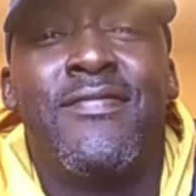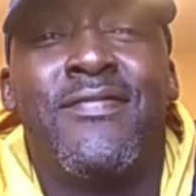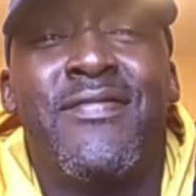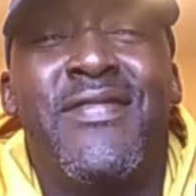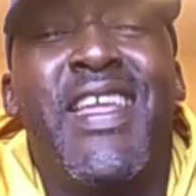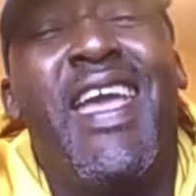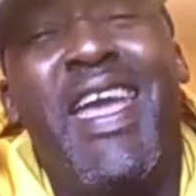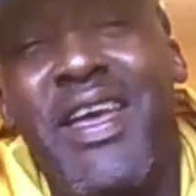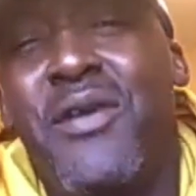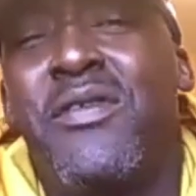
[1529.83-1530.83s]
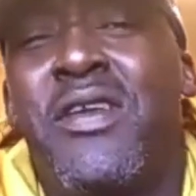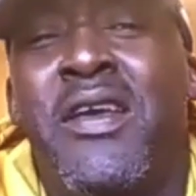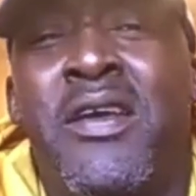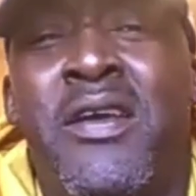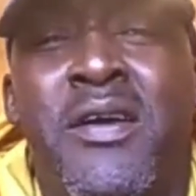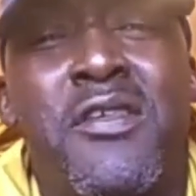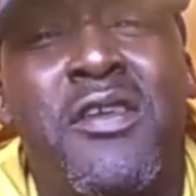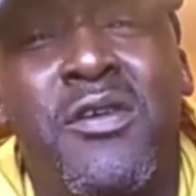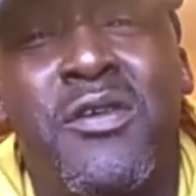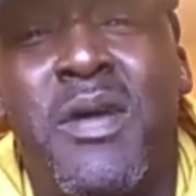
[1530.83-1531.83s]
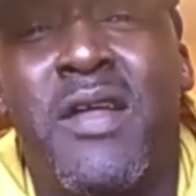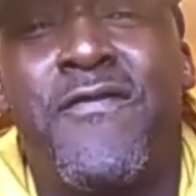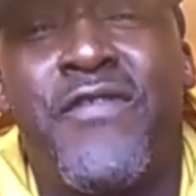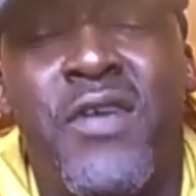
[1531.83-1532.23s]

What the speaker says: Hell yeah. He is my friend.